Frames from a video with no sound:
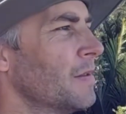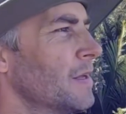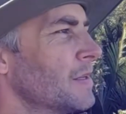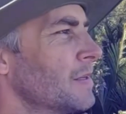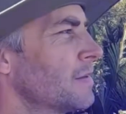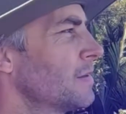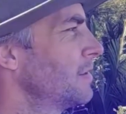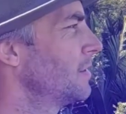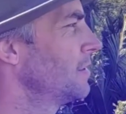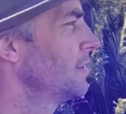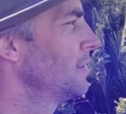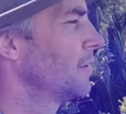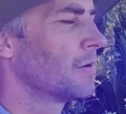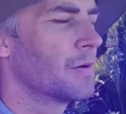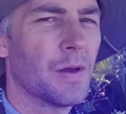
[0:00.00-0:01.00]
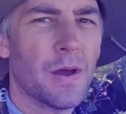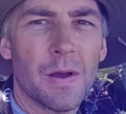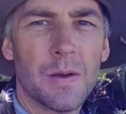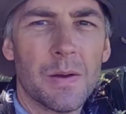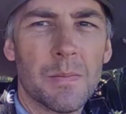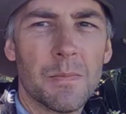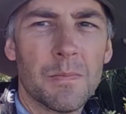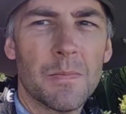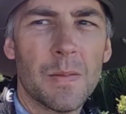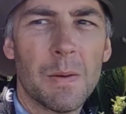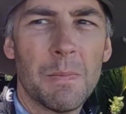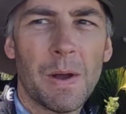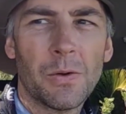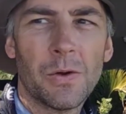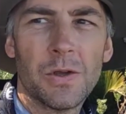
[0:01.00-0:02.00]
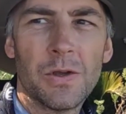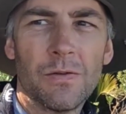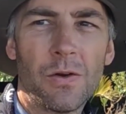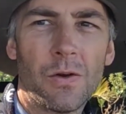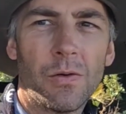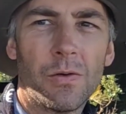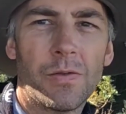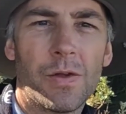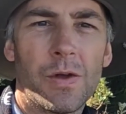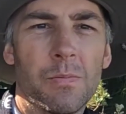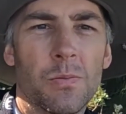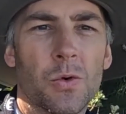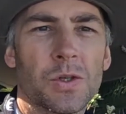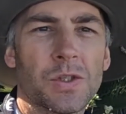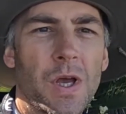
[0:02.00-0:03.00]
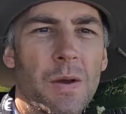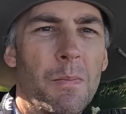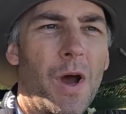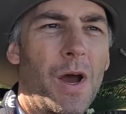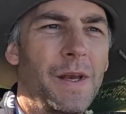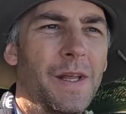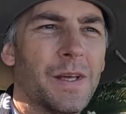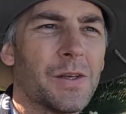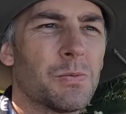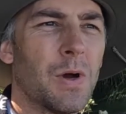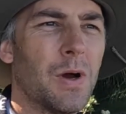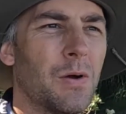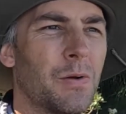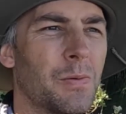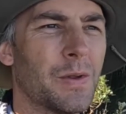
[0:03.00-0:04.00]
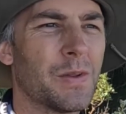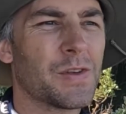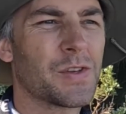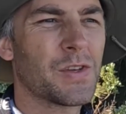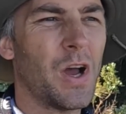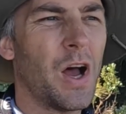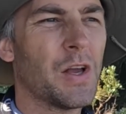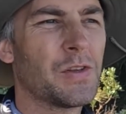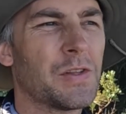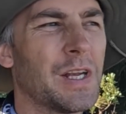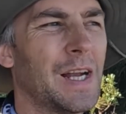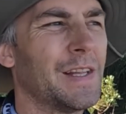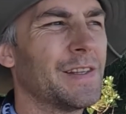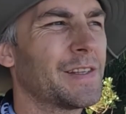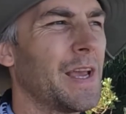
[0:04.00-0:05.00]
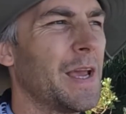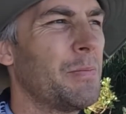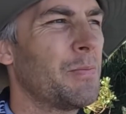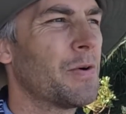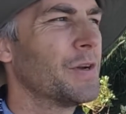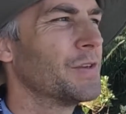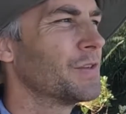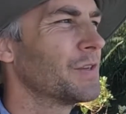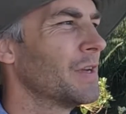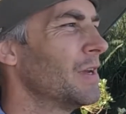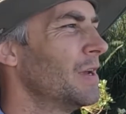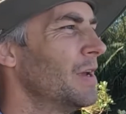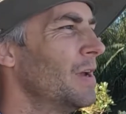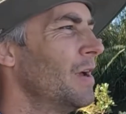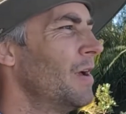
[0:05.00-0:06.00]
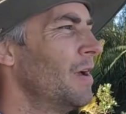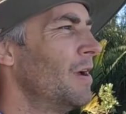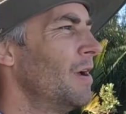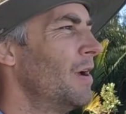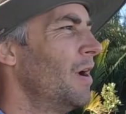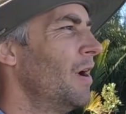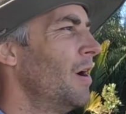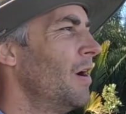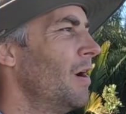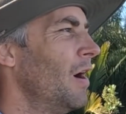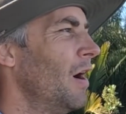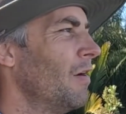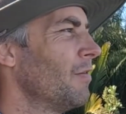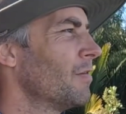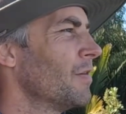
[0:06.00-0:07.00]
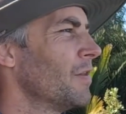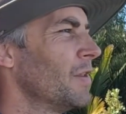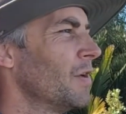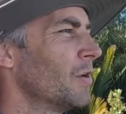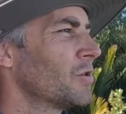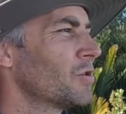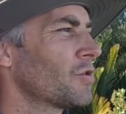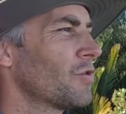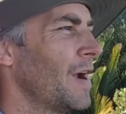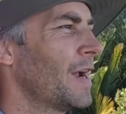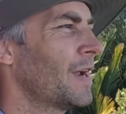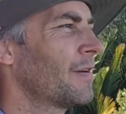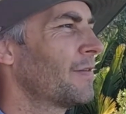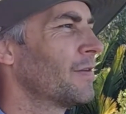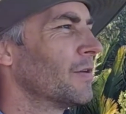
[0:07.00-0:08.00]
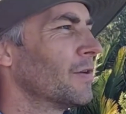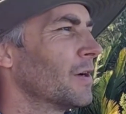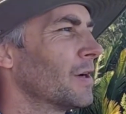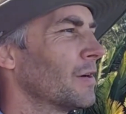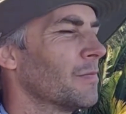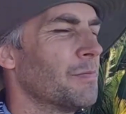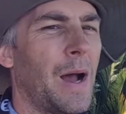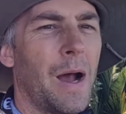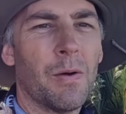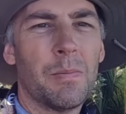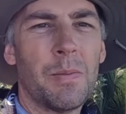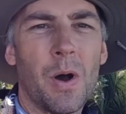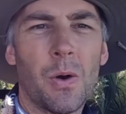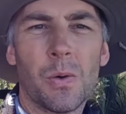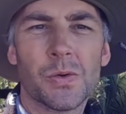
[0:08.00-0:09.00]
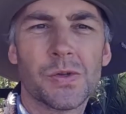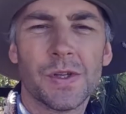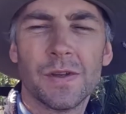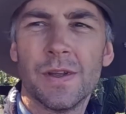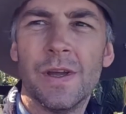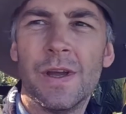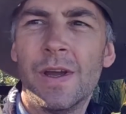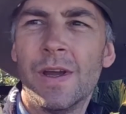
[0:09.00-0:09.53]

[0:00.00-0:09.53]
There's, you know, at Mount Cook you've got all the bauxite mining as well, with the scars in the landscape, whereas other than the odd track for kind of power poles, and